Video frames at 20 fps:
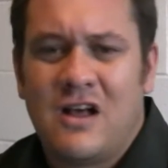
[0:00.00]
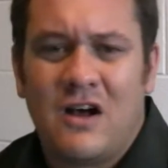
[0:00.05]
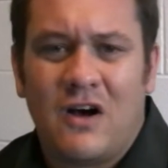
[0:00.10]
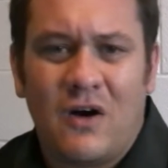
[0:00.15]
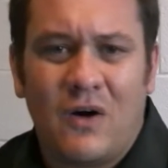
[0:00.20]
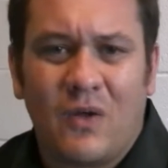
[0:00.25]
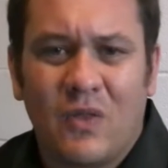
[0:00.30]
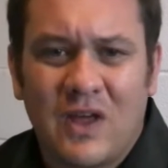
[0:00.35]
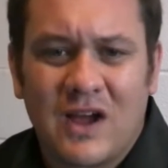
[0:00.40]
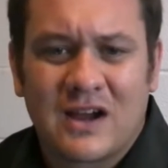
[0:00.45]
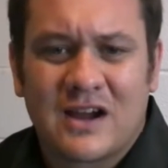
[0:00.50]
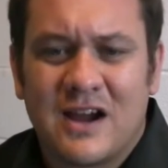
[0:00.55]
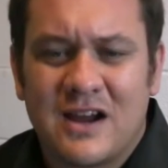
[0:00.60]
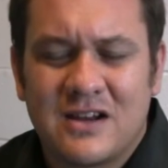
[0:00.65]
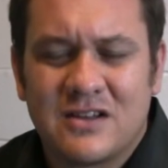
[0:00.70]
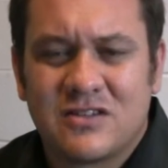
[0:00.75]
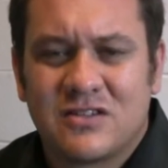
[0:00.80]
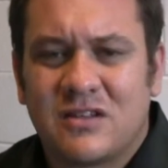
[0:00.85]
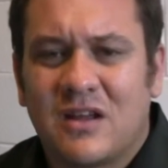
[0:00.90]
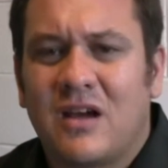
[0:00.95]
All that
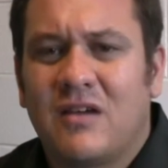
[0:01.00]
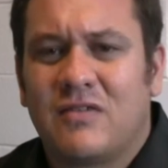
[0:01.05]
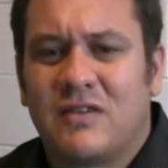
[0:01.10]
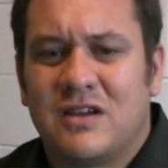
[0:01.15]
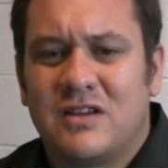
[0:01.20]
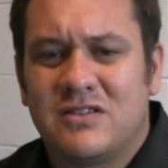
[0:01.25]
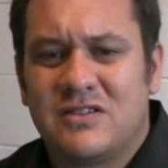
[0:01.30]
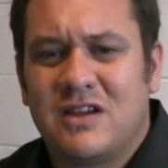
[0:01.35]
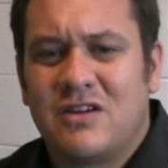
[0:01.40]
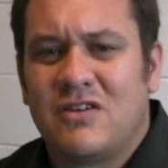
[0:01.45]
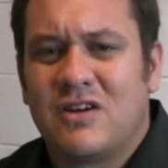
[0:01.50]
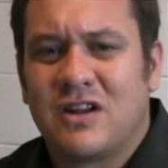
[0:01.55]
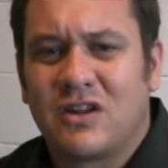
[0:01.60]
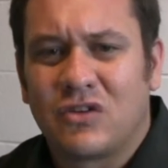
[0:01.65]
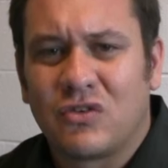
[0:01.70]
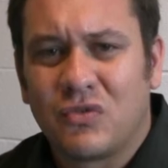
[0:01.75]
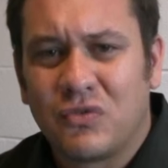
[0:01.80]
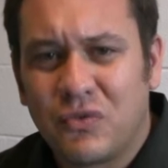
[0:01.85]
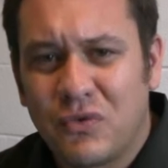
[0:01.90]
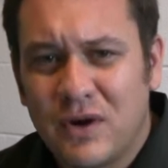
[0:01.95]
kind of stuff is there, and
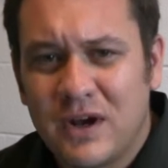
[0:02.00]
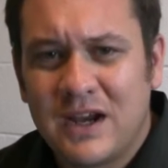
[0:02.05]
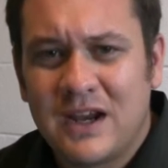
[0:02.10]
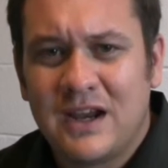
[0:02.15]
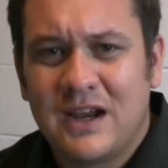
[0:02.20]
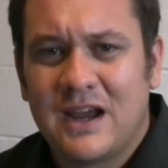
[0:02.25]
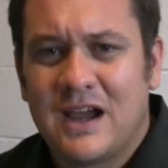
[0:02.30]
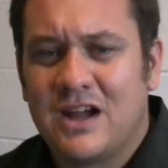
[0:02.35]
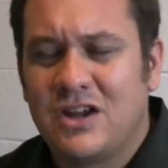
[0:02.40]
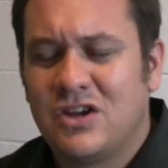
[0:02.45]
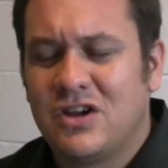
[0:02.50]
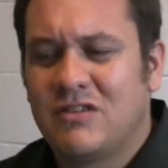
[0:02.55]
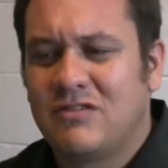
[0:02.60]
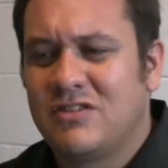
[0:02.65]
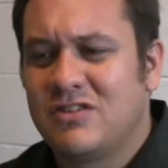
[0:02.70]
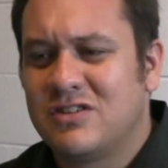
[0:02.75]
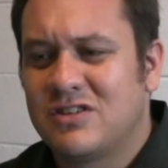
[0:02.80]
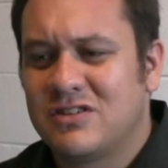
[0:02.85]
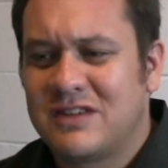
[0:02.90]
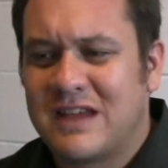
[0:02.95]
it's free, and you have
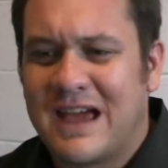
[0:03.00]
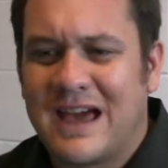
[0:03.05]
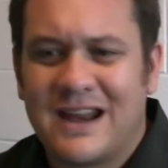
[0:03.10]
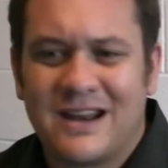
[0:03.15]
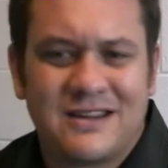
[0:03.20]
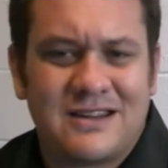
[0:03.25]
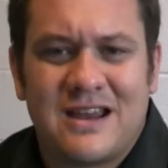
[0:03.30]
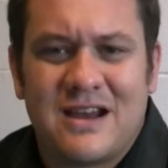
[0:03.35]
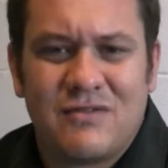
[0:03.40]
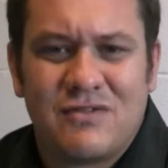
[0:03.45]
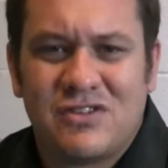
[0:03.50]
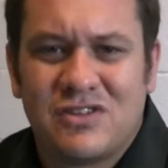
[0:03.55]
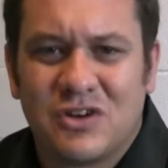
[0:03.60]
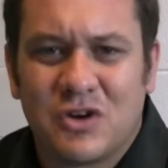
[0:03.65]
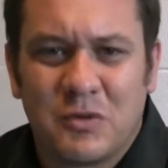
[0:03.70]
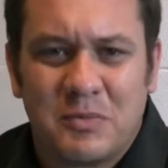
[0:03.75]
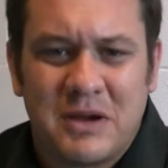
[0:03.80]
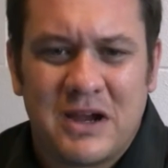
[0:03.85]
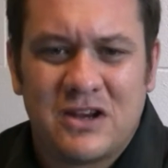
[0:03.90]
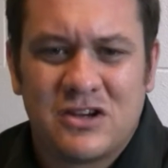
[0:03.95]
to just add it to every
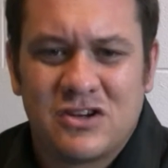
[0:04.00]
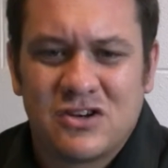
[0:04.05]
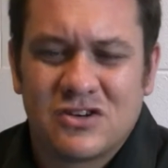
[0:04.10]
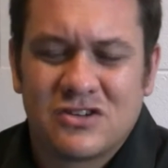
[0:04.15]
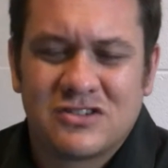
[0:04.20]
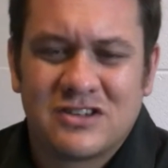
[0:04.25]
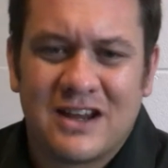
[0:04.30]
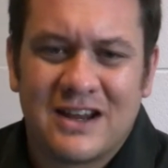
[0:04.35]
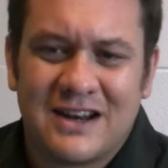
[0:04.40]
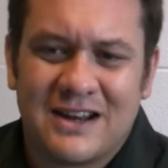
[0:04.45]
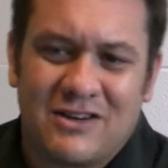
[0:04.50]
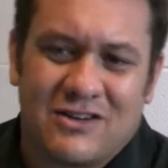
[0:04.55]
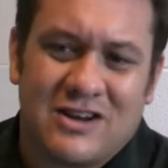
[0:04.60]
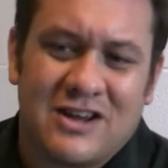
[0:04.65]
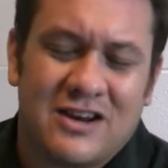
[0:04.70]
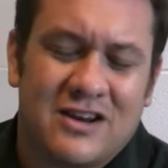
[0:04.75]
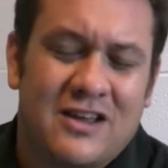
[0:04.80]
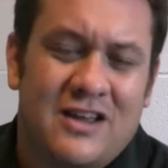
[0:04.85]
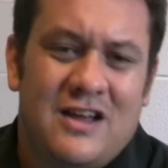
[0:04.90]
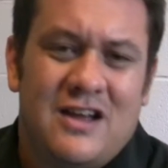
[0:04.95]
single page of your site. Now
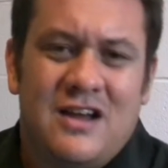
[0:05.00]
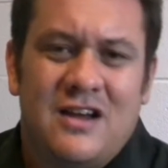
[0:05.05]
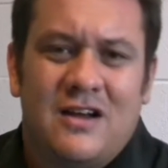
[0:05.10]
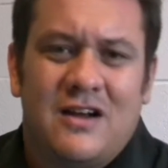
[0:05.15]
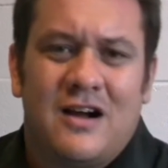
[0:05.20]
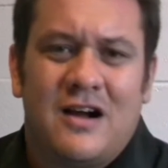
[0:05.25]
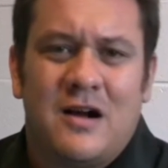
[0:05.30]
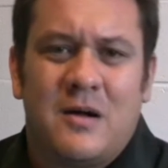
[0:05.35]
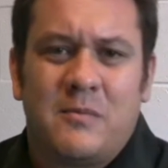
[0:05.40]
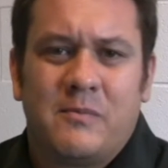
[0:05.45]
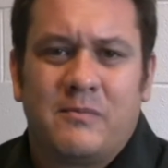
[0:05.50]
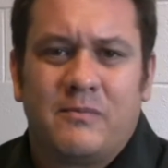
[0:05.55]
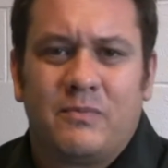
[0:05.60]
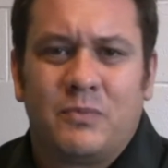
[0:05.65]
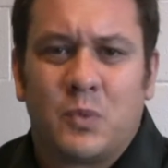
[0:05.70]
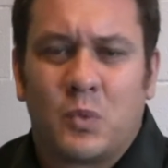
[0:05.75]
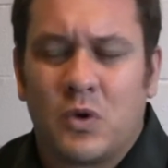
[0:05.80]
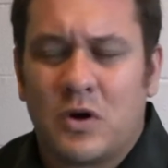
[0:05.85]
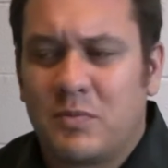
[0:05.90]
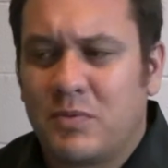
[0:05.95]
again,
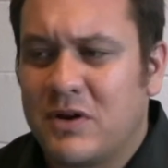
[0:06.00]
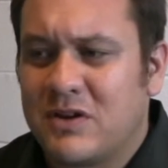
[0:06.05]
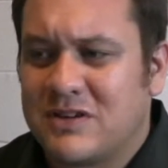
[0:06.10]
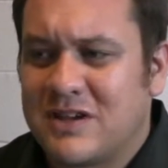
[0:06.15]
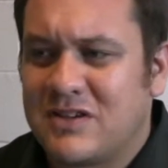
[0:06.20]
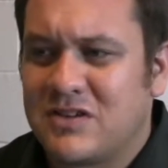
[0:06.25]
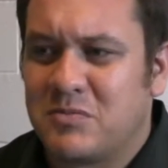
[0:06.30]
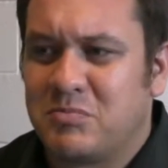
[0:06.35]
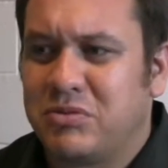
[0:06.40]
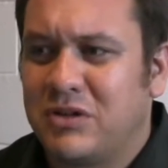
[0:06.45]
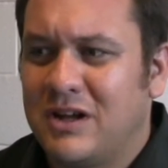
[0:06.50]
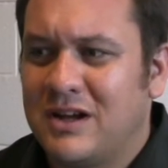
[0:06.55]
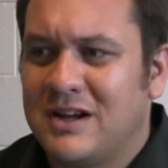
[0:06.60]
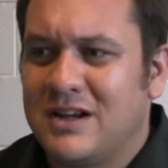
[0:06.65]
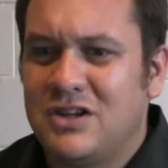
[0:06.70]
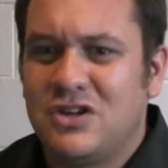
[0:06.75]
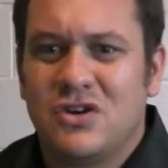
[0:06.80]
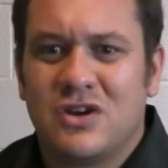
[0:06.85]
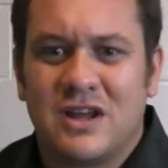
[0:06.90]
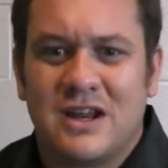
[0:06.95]
WordPress has a
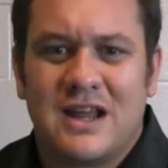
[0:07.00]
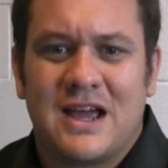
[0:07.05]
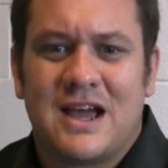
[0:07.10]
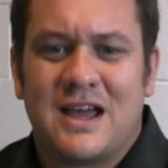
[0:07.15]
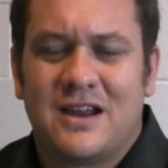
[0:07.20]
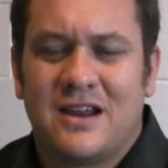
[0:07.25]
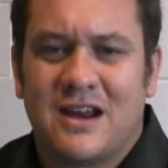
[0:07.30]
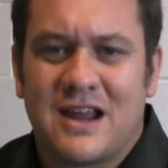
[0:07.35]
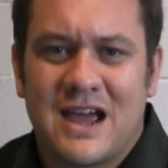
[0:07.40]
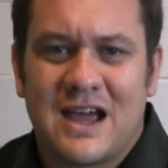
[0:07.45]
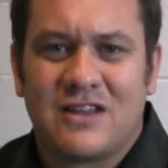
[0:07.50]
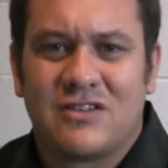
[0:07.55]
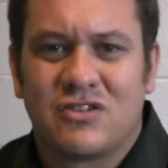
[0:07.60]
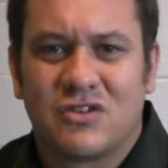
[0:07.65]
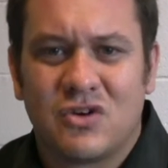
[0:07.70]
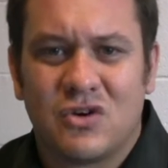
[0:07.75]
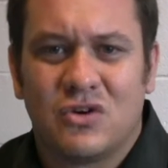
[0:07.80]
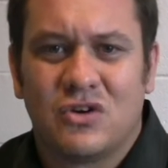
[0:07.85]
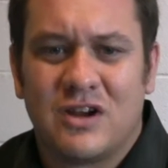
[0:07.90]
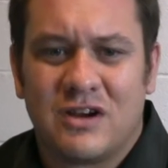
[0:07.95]
plugin you can add and adds the
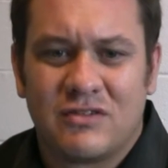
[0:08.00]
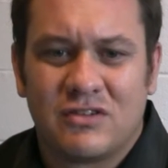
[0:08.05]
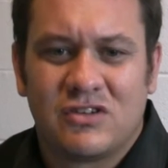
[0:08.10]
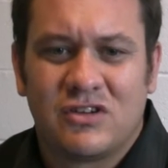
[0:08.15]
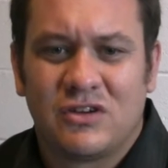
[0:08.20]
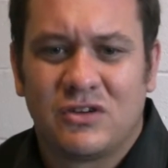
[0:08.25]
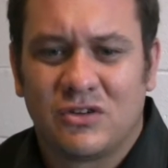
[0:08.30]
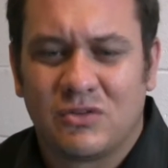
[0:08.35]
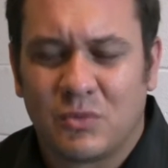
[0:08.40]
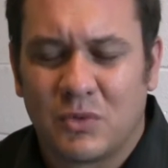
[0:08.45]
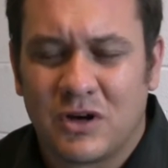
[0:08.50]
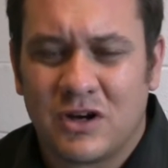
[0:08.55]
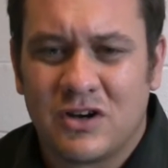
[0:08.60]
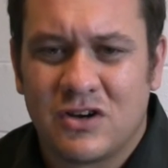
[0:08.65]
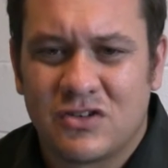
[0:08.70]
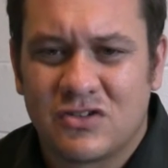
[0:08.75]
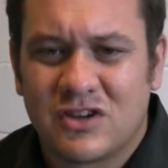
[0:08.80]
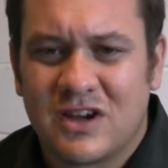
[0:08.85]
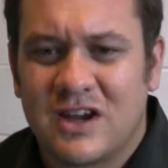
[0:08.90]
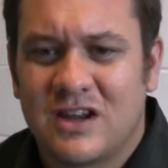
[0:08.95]
code to every single one of
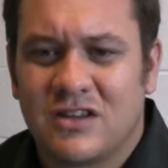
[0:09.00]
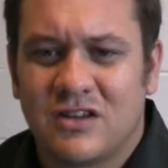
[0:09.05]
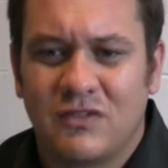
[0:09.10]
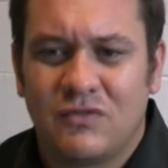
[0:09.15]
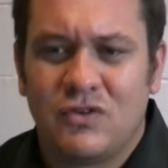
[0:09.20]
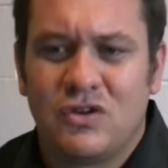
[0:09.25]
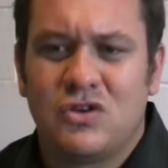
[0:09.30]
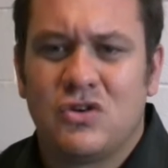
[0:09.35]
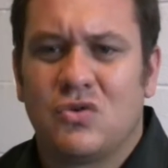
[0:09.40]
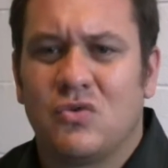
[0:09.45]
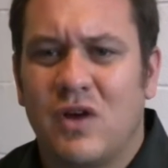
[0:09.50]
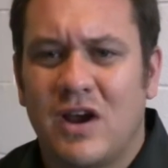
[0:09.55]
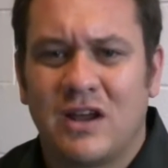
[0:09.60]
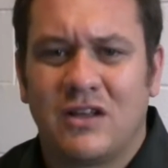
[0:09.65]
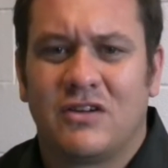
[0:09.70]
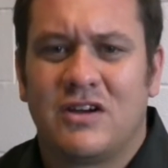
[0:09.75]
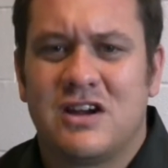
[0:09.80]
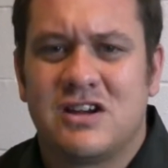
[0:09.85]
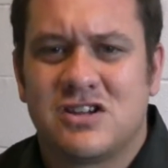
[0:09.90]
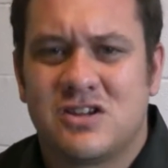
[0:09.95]
your sites. If you do a
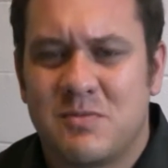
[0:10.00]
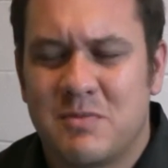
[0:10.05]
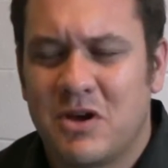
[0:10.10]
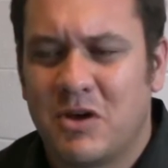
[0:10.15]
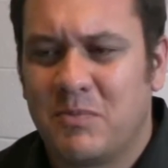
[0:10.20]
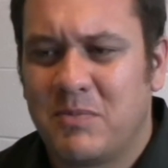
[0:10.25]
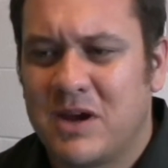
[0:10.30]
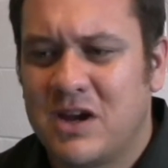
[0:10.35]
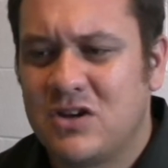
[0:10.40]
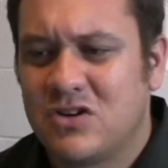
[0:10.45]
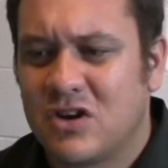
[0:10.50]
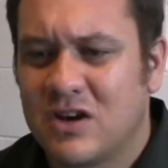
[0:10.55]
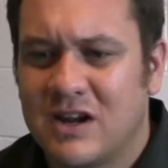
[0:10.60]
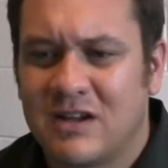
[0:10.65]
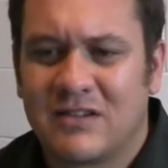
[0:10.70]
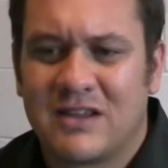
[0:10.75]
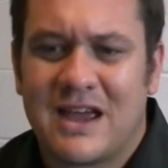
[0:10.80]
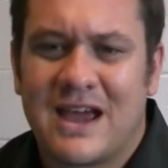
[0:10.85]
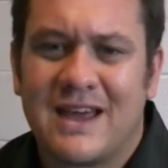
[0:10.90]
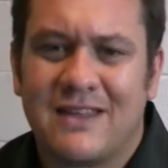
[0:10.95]
regular HTML page, you're going to
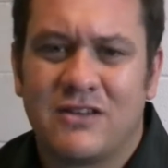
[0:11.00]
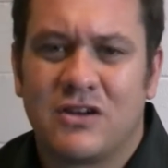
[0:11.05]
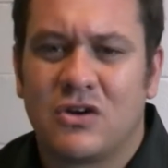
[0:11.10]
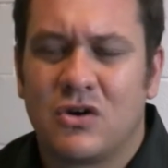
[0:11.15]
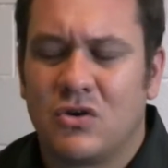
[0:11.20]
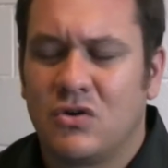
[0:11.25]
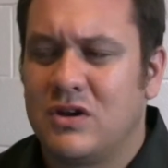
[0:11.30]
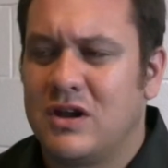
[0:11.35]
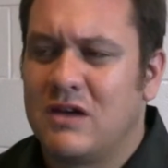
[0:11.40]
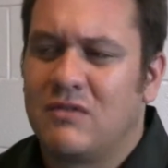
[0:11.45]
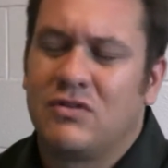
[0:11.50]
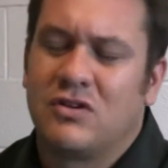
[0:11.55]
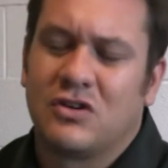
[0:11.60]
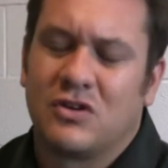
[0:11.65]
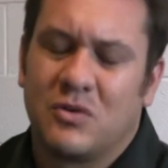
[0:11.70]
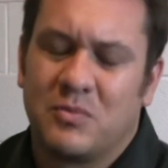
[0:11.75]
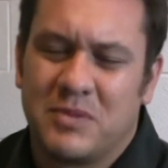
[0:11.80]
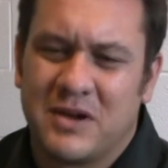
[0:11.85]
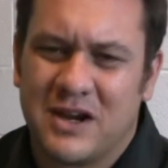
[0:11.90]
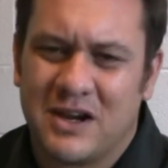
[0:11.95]
have to add the code to every
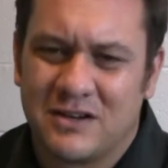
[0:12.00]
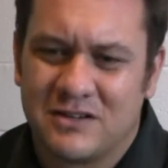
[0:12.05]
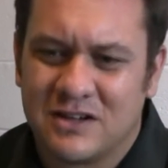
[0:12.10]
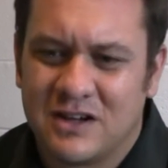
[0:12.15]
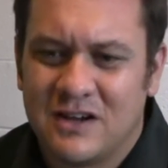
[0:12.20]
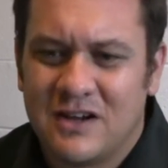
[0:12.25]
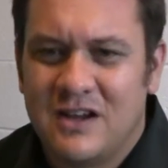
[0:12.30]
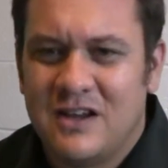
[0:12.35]
single page.